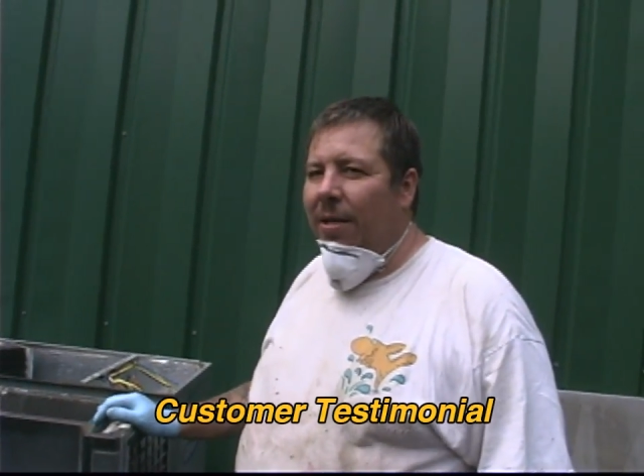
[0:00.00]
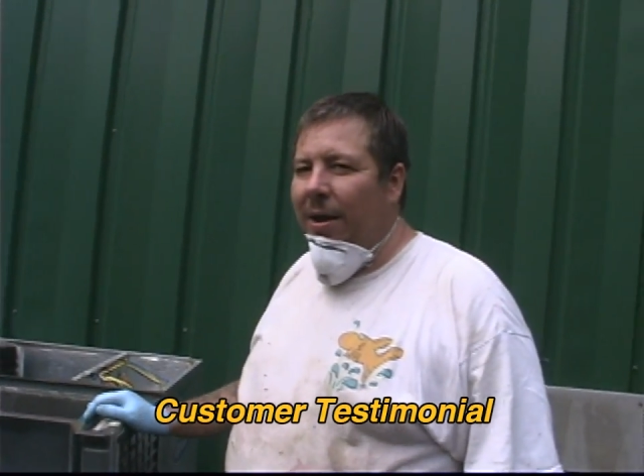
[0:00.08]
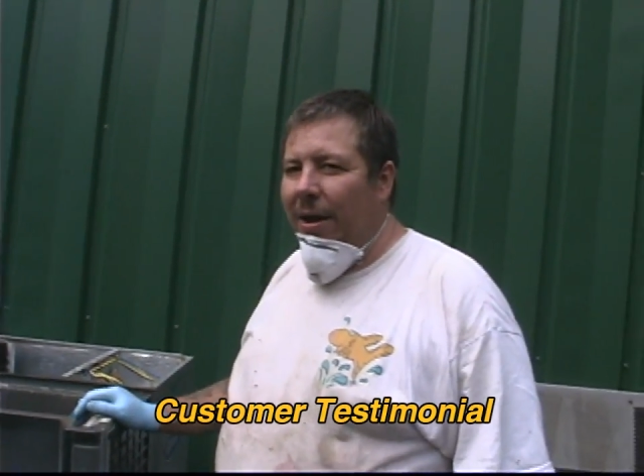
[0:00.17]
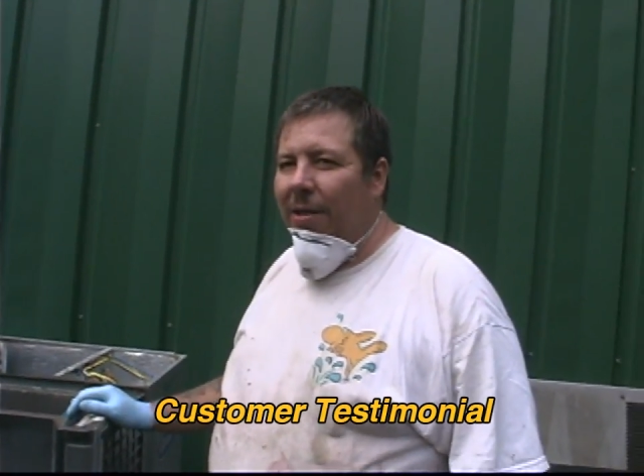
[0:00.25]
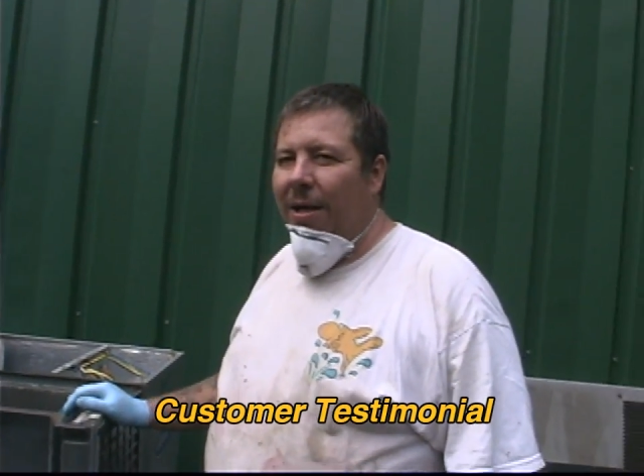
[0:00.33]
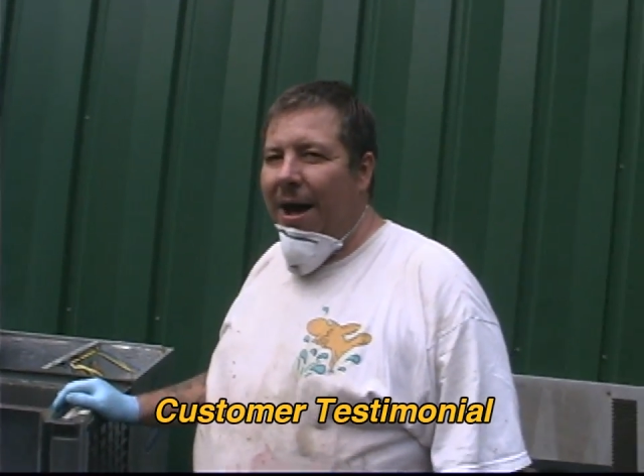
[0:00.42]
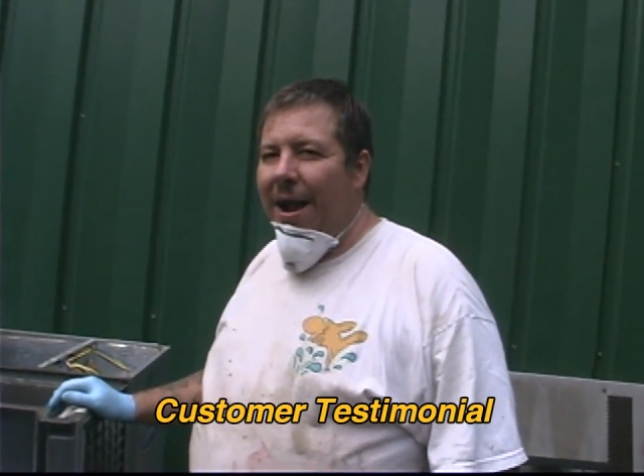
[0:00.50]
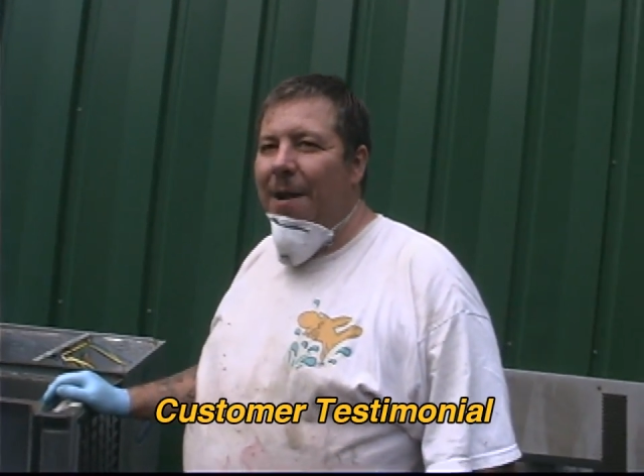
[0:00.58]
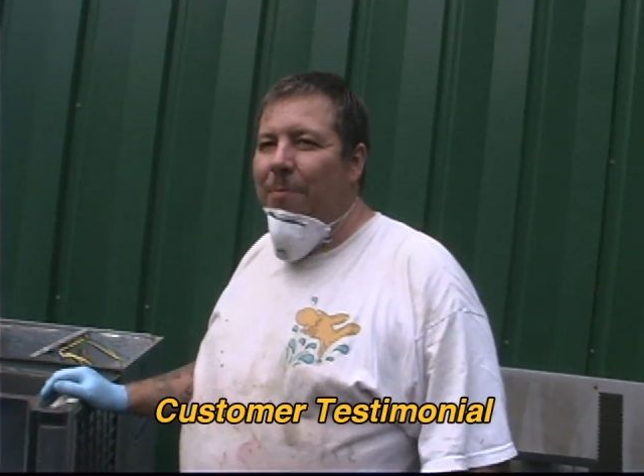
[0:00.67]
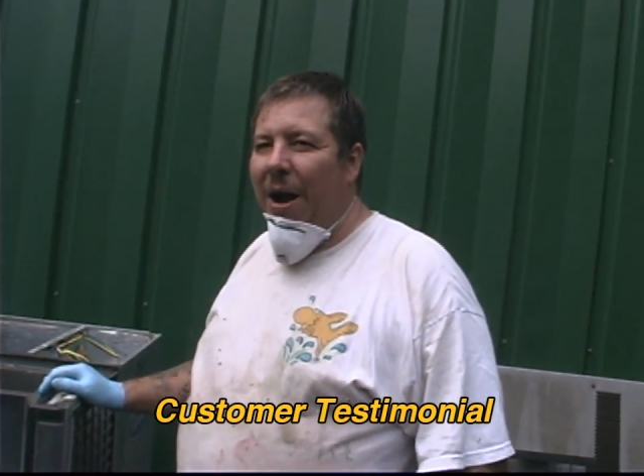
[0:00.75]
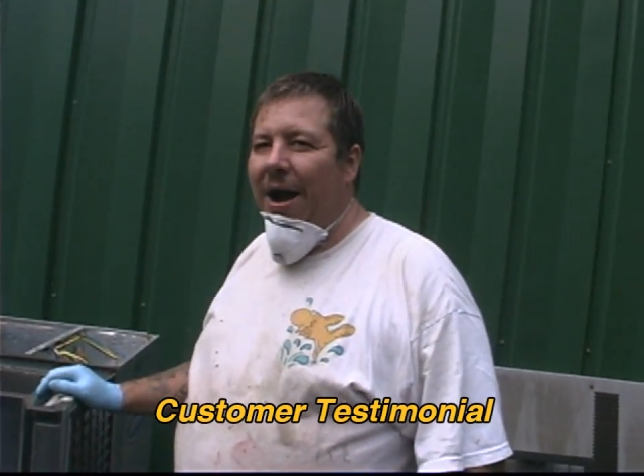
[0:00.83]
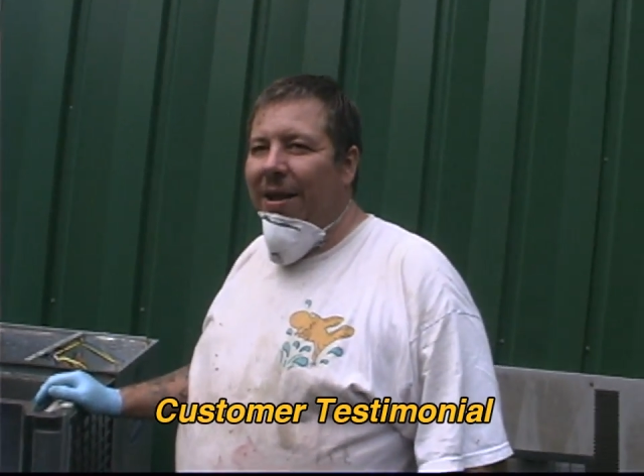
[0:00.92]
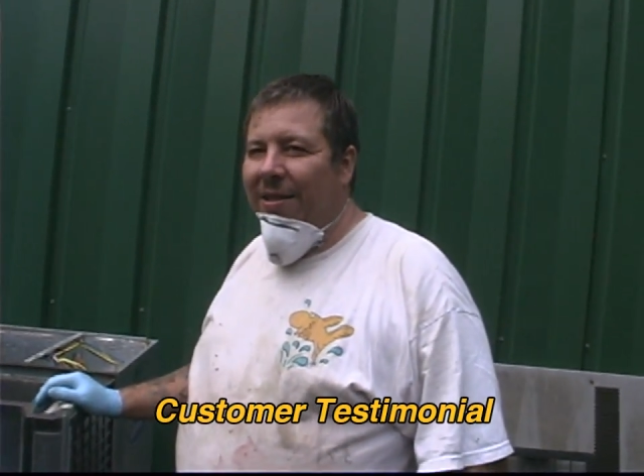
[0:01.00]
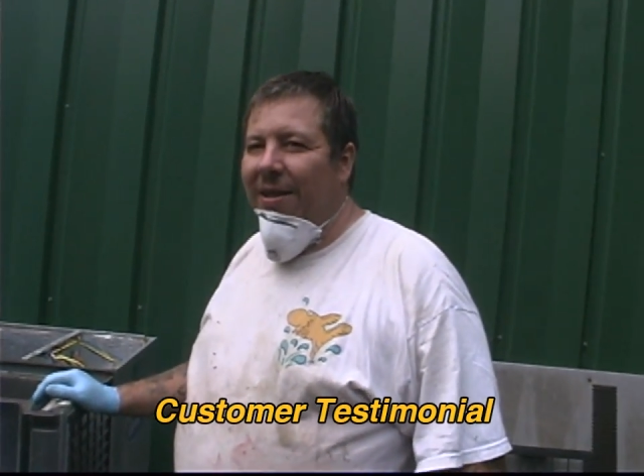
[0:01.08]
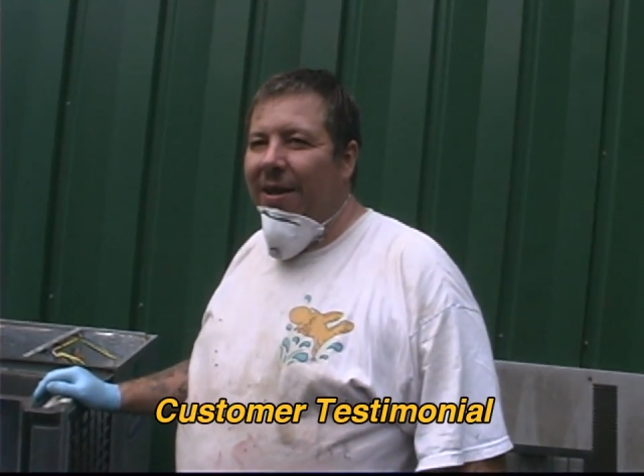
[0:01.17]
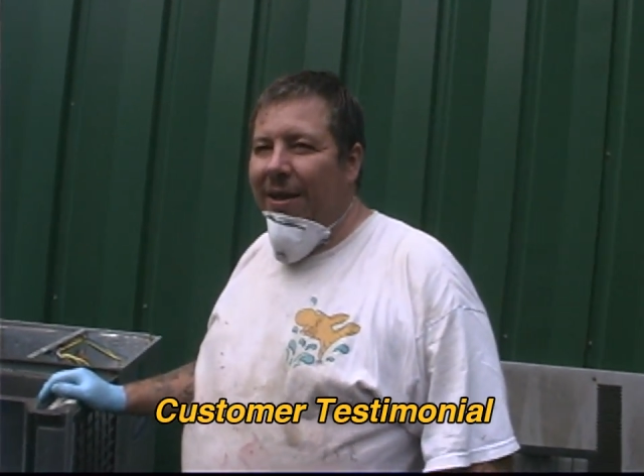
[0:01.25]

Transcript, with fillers: like it a lot. I'd buy the thing.